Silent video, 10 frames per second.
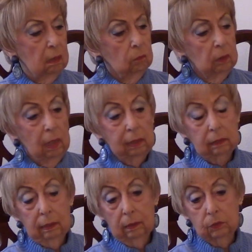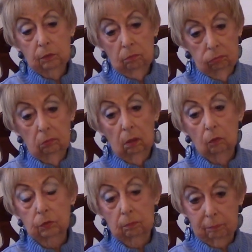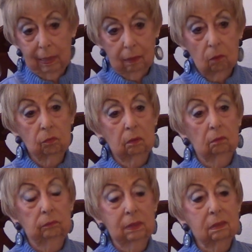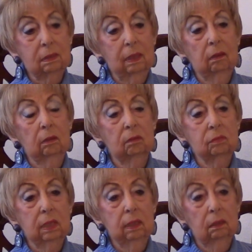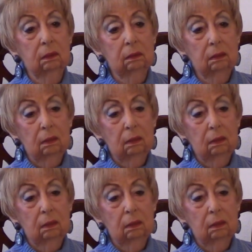would like to get you close back over on this area of town. And